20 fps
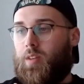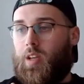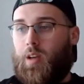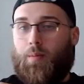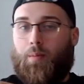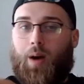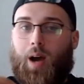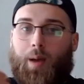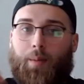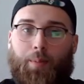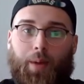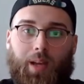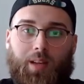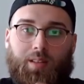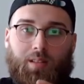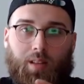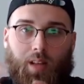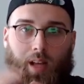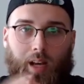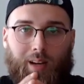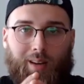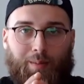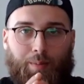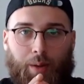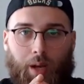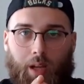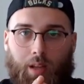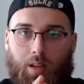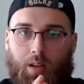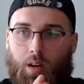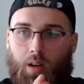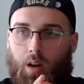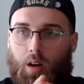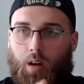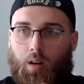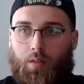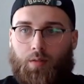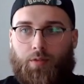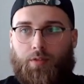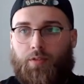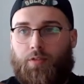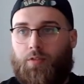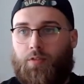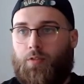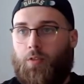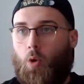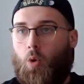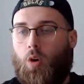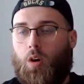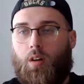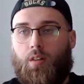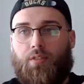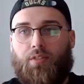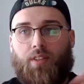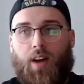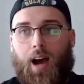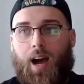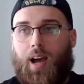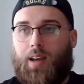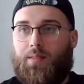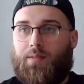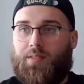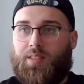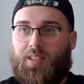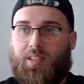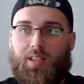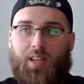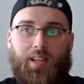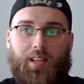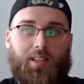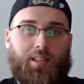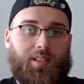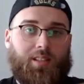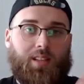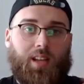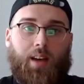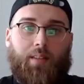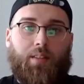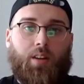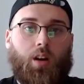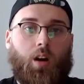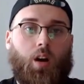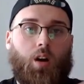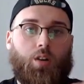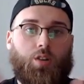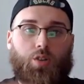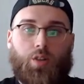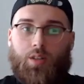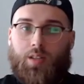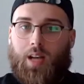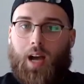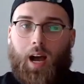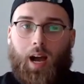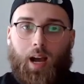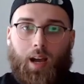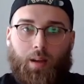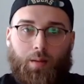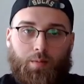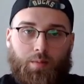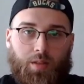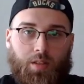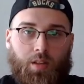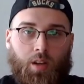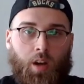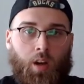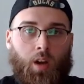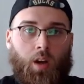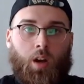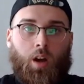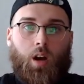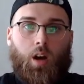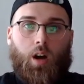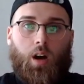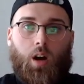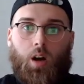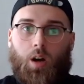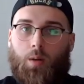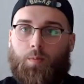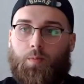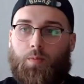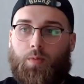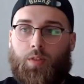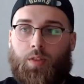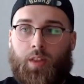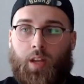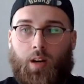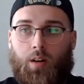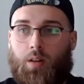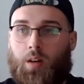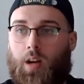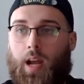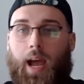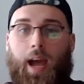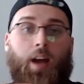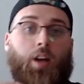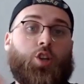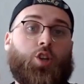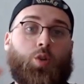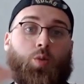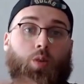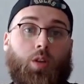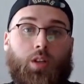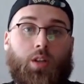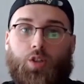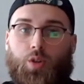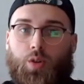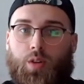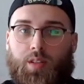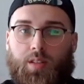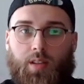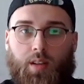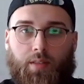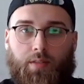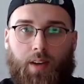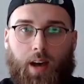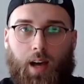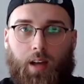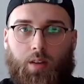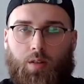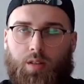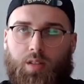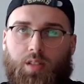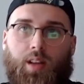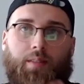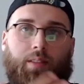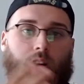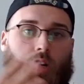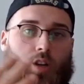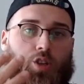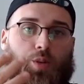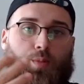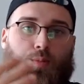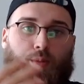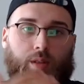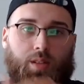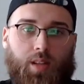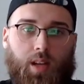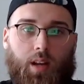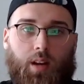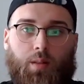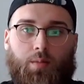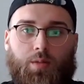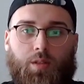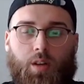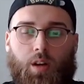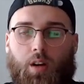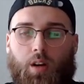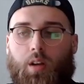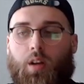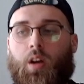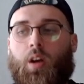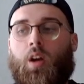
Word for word: my baseline opinion, of 400, 500, 600, 700 times their actual intrinsic value, or 700%, I'm sorry,